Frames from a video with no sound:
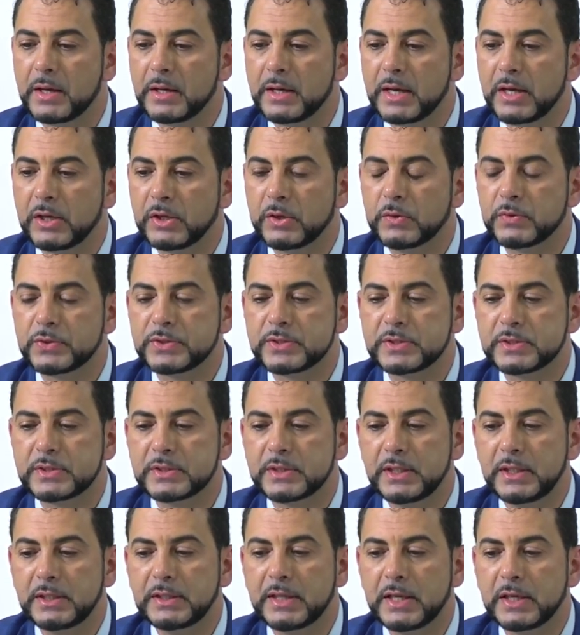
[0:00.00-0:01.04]
Now you'll
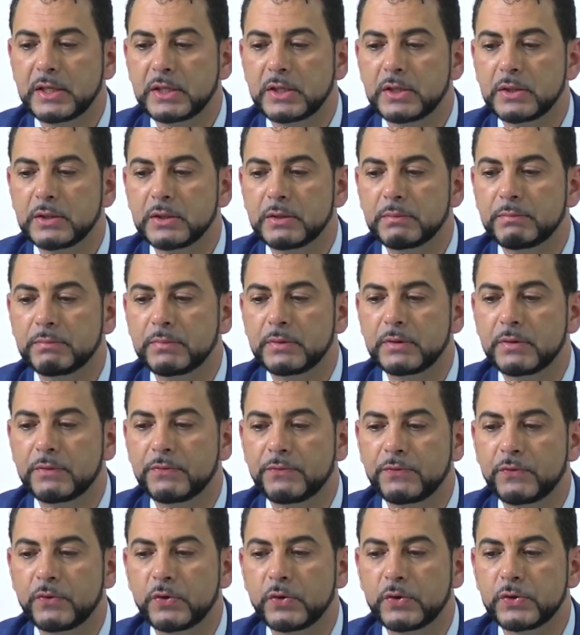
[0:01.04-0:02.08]
see that the
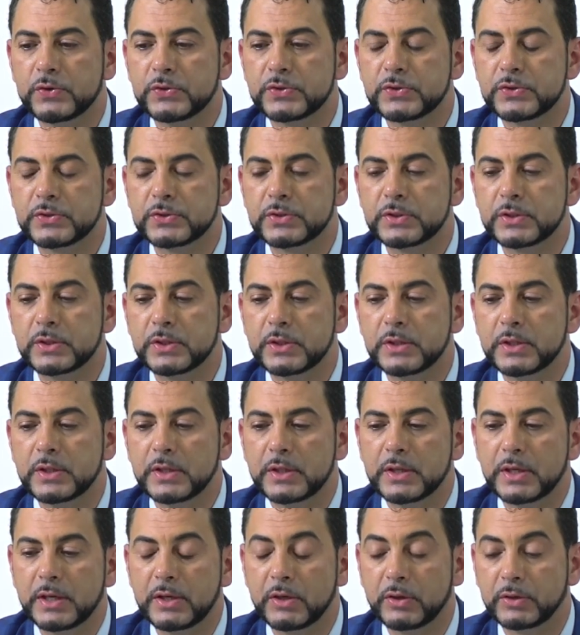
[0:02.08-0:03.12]
first,
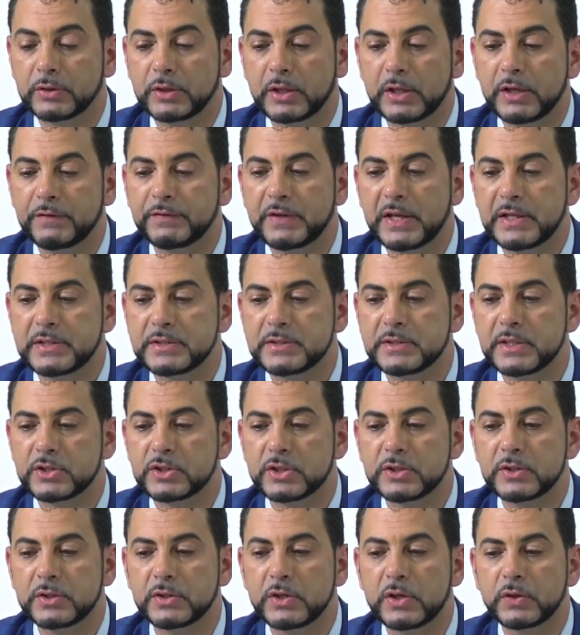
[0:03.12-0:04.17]
on the left hand
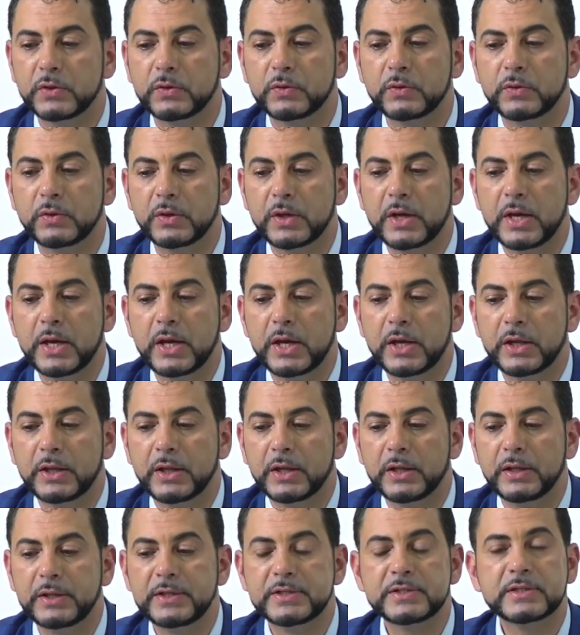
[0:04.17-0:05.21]
section,
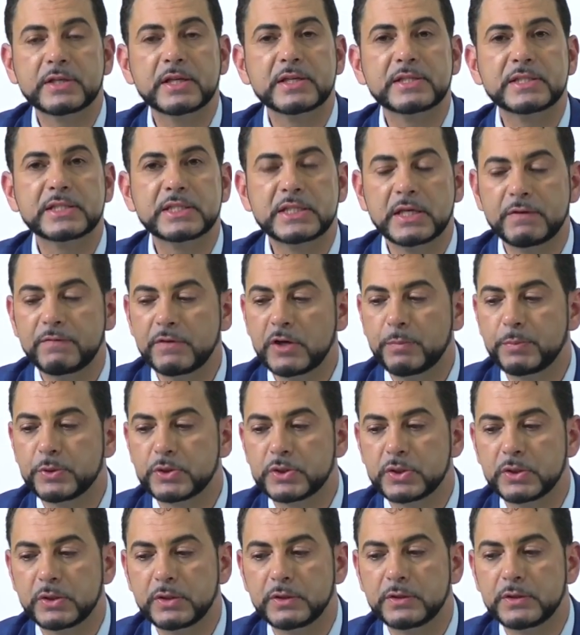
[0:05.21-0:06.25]
list 7
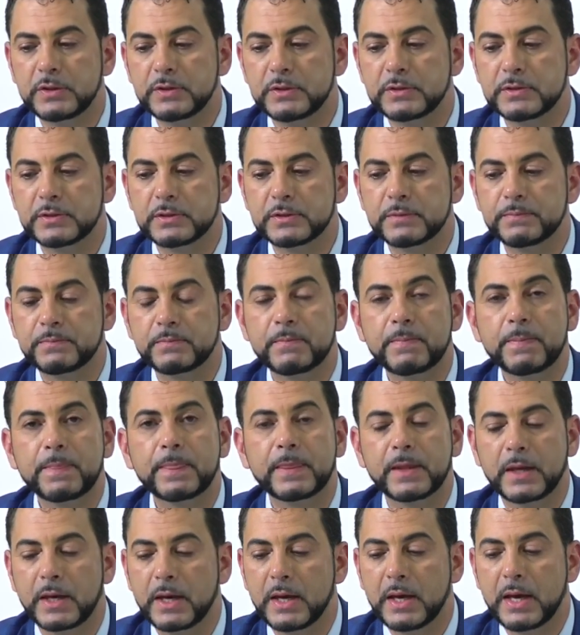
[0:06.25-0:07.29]
opportunities
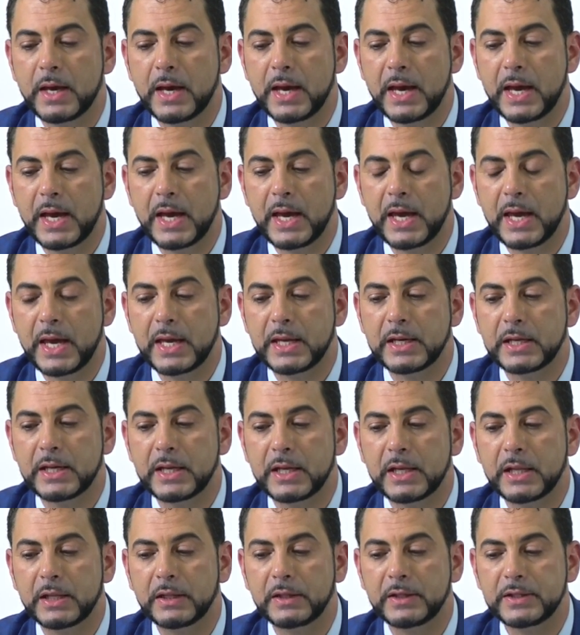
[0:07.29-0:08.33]
and
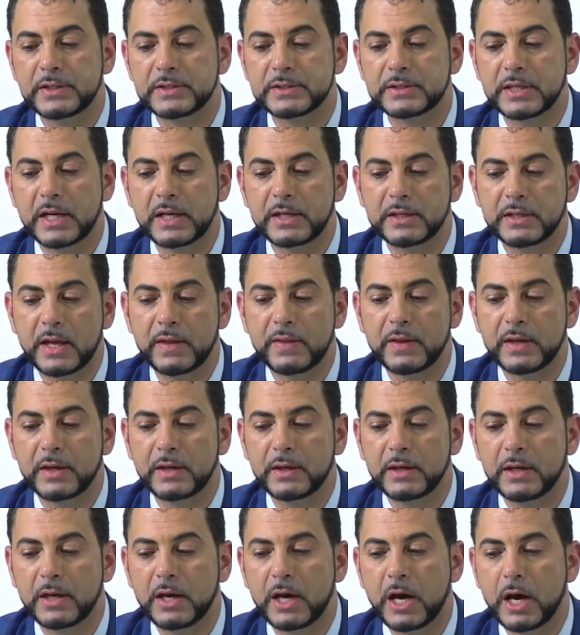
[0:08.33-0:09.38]
list another
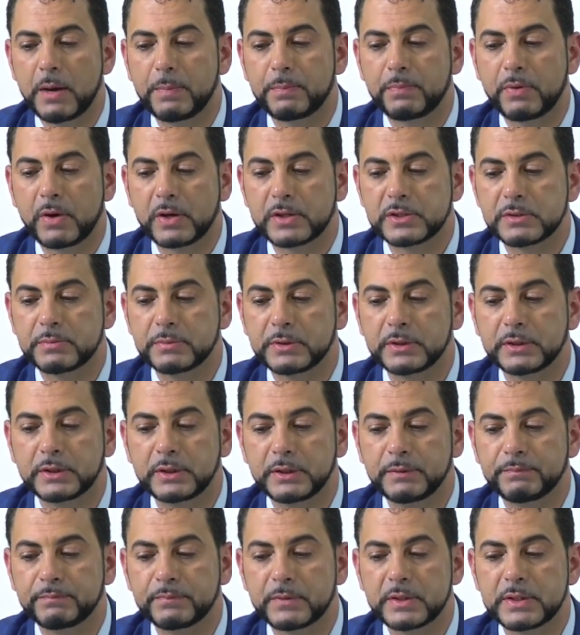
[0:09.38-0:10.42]

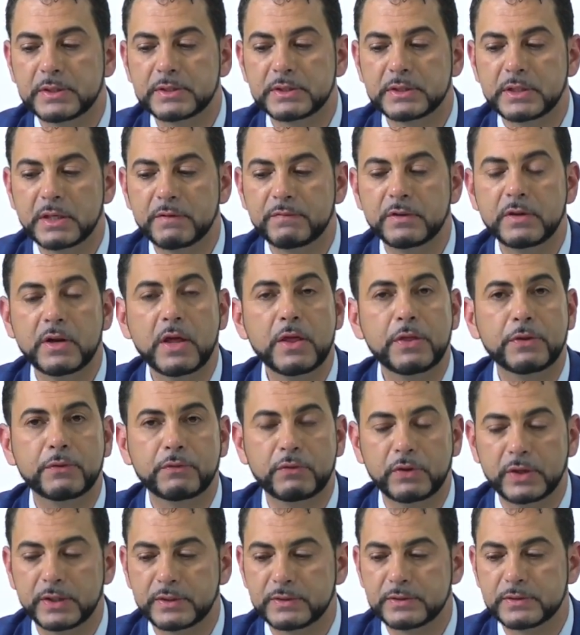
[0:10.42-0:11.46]
approximately 7
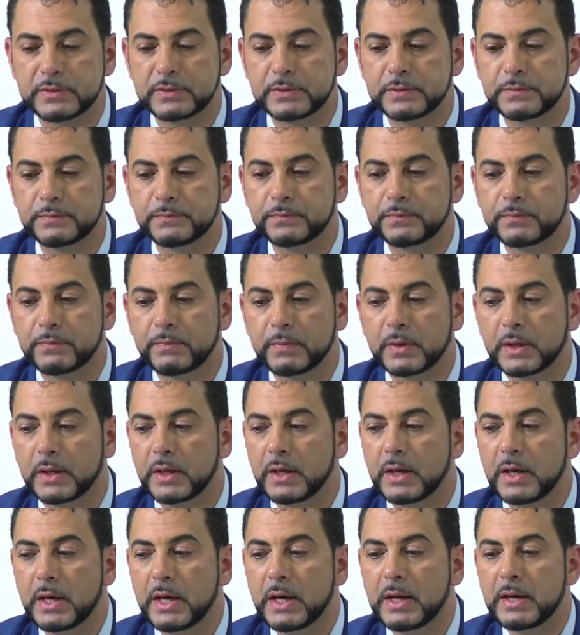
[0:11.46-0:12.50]
threats.
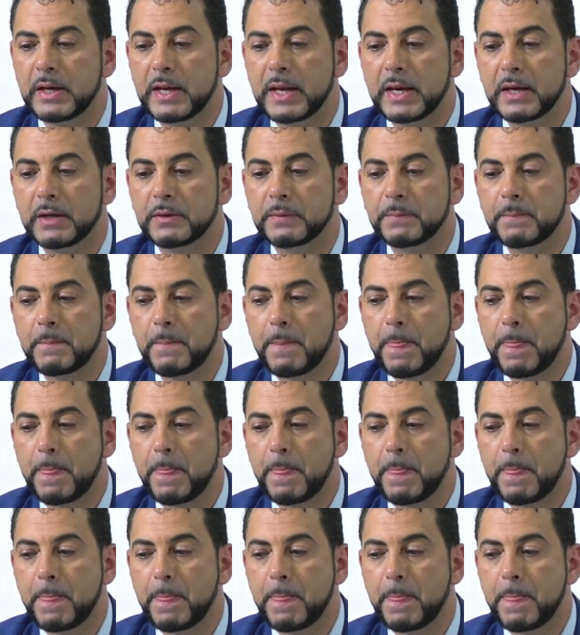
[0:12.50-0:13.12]
Now